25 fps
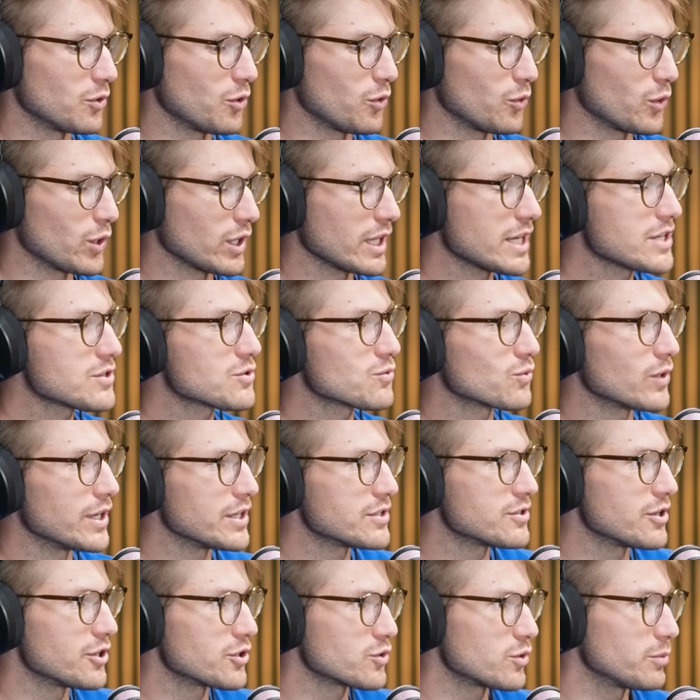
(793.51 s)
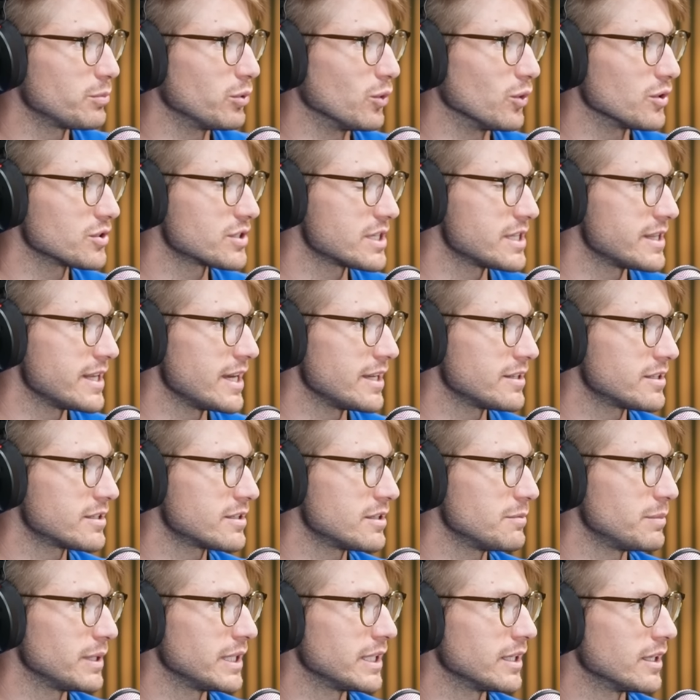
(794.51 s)
release research reports and there
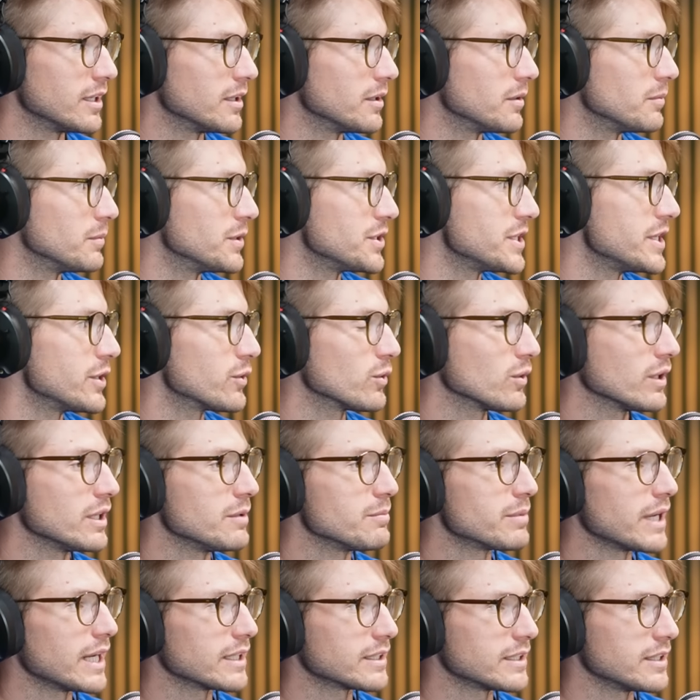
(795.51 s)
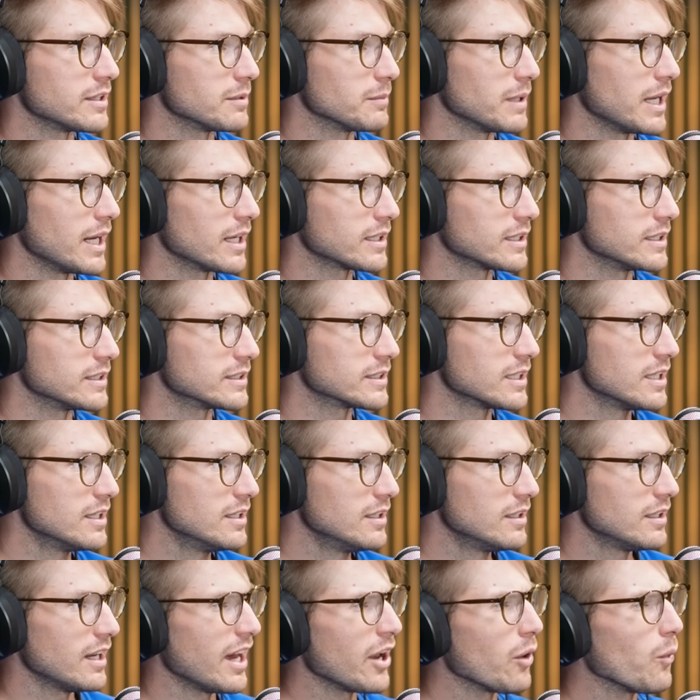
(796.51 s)
to be a material impact in the markets.
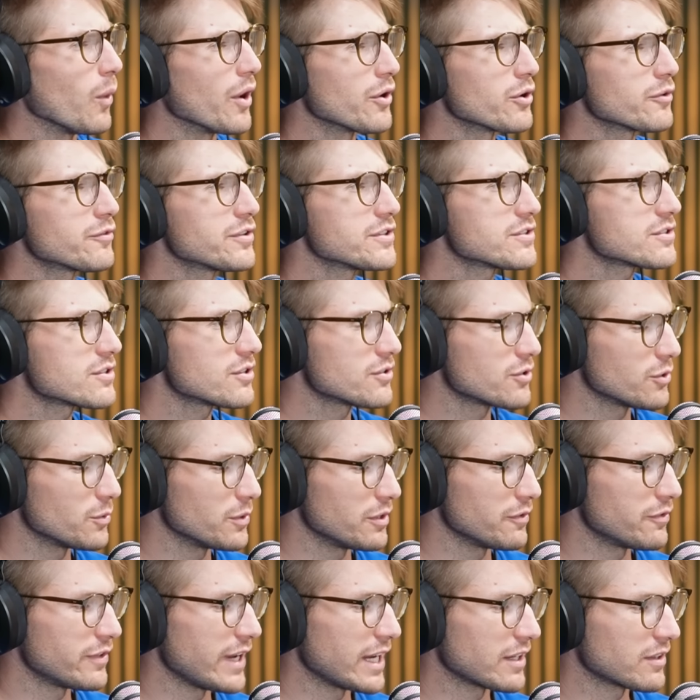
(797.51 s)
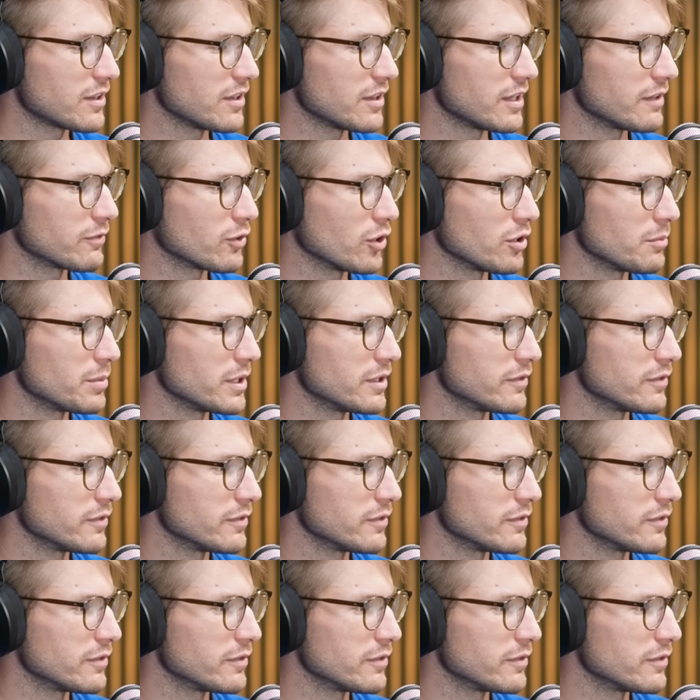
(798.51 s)
And I wonder if it's to do with the fact that they've got a